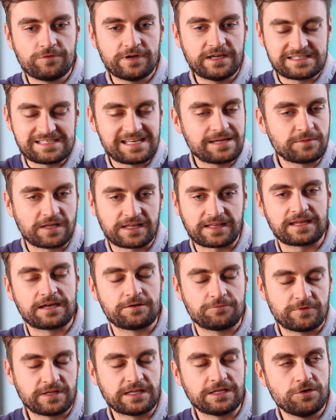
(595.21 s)
it seemed like they
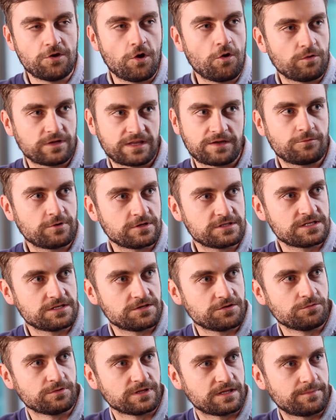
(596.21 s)
didn't really know what they wanted to
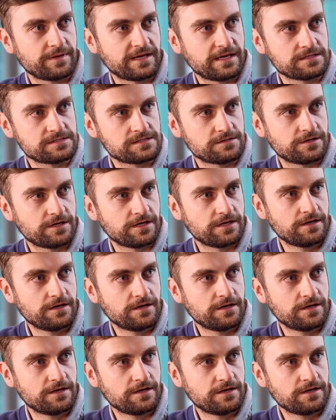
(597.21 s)
do with the PS3.